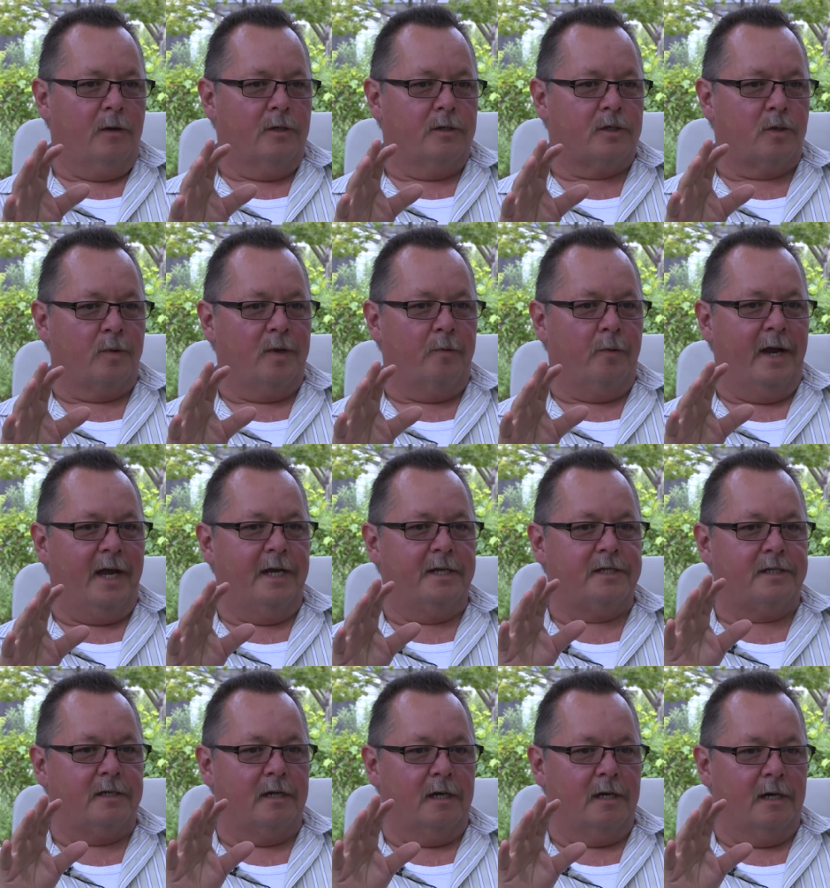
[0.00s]
so we
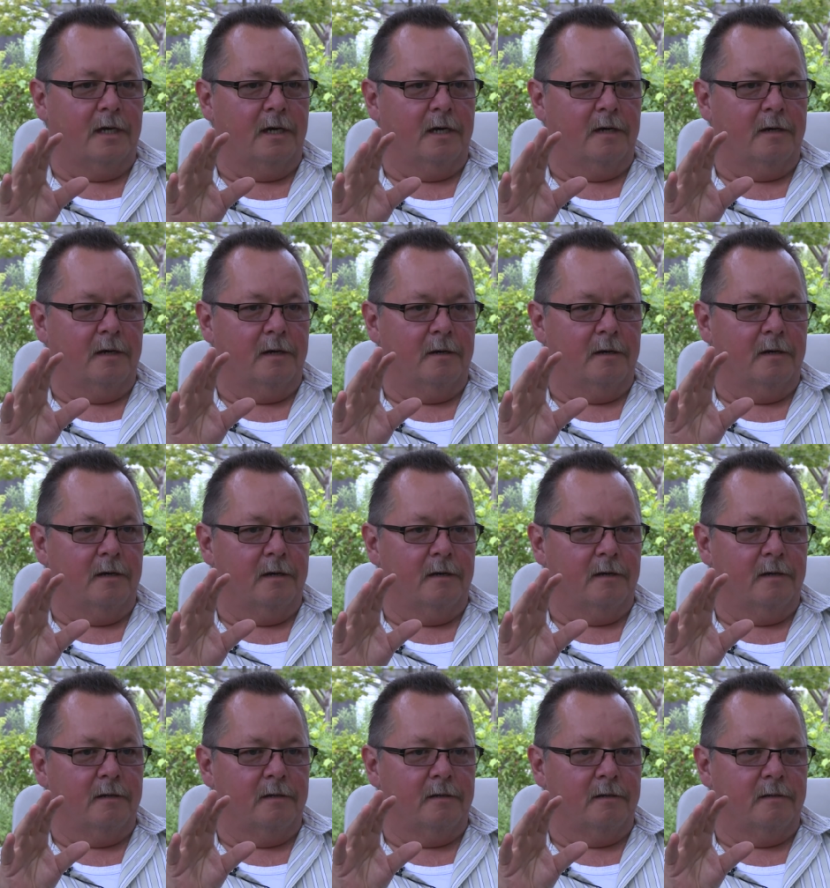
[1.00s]
raised uh, uh,
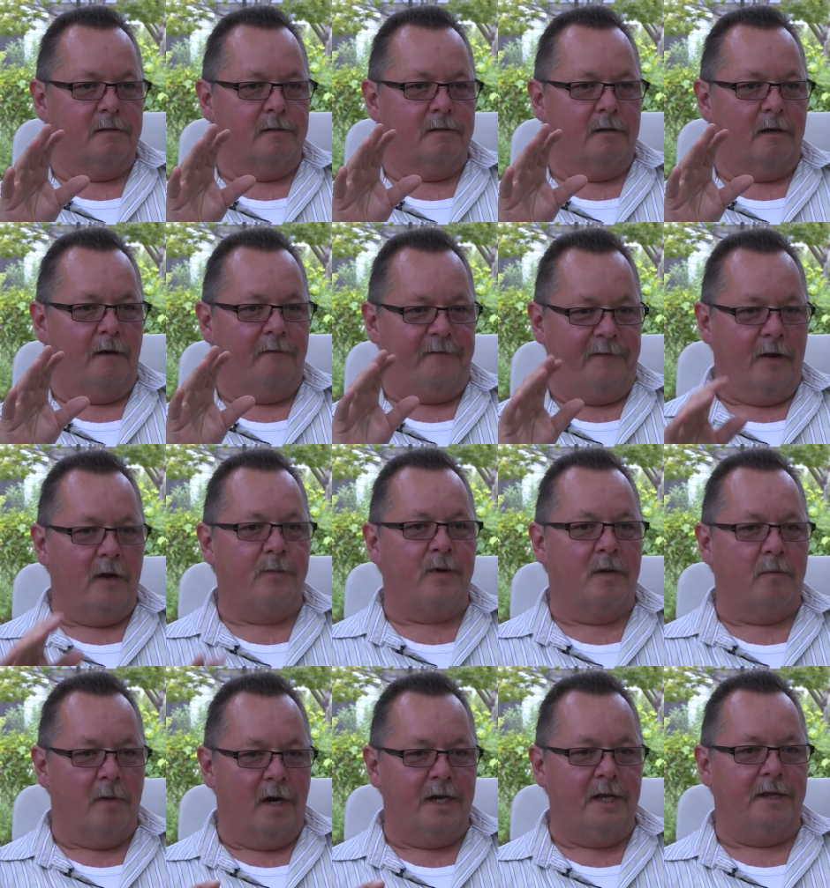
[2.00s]
a fair bit
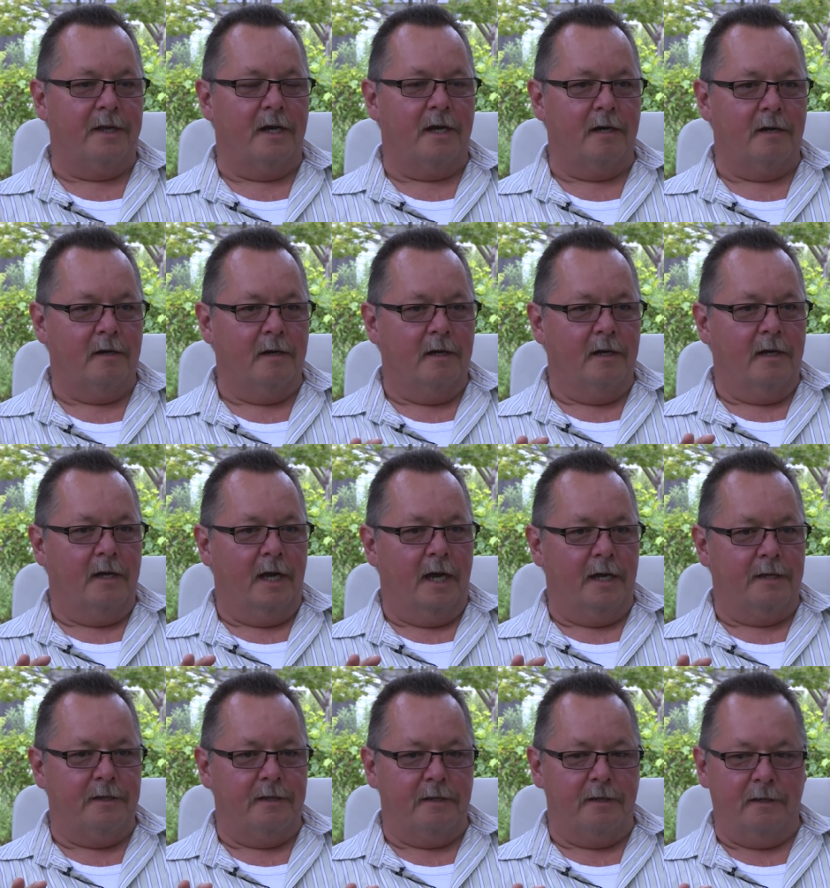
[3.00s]
of money there
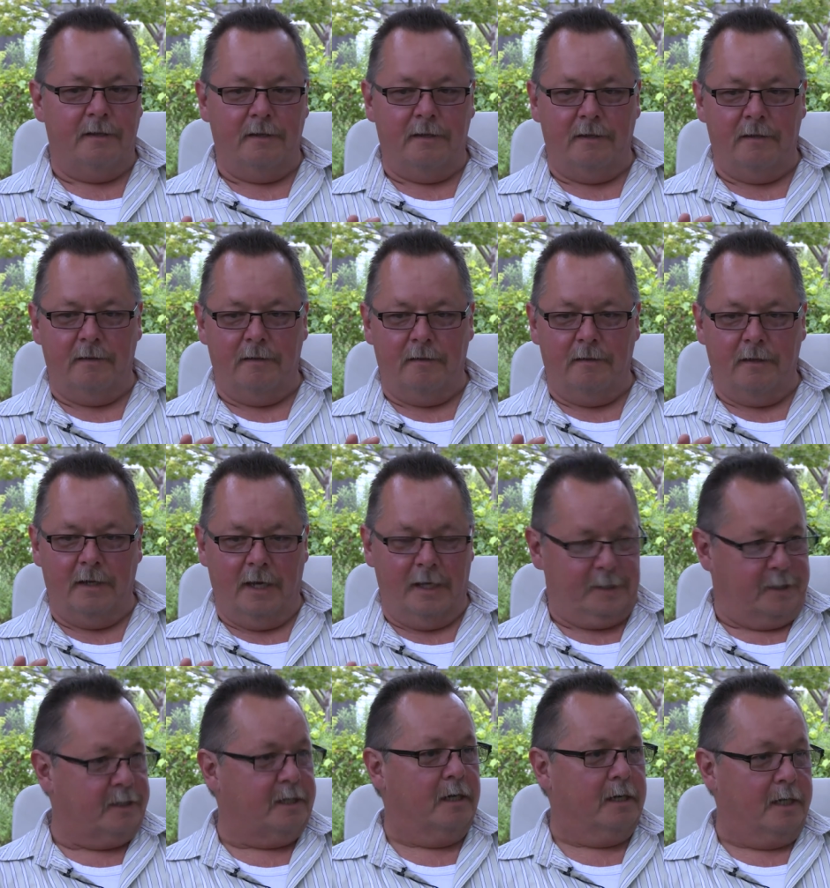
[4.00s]
and
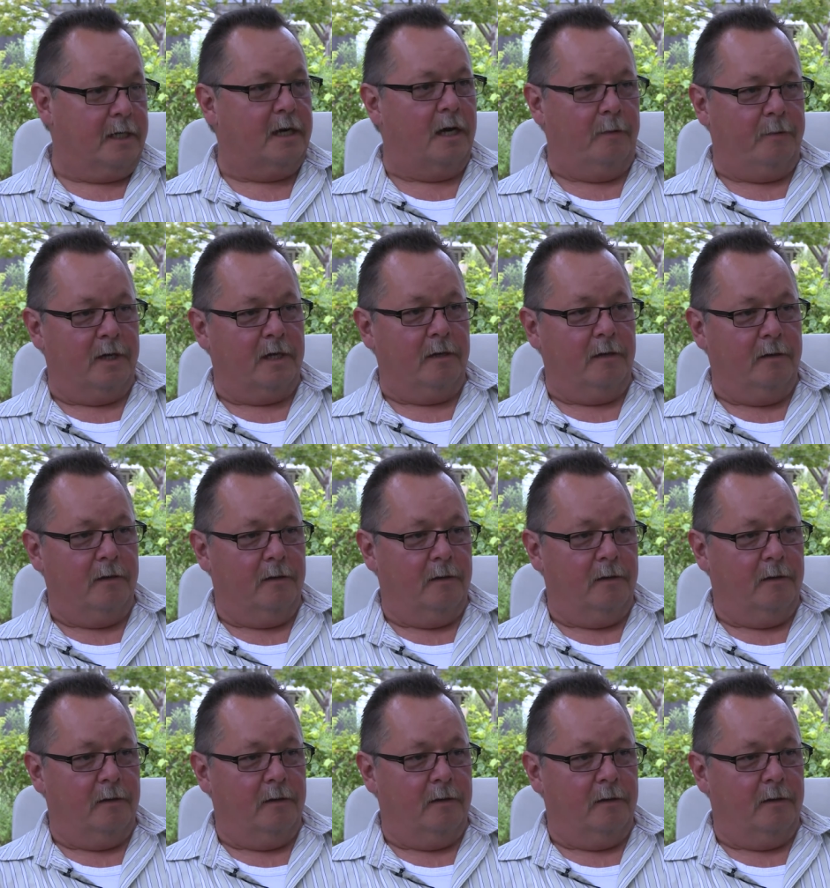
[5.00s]
it's still incoming.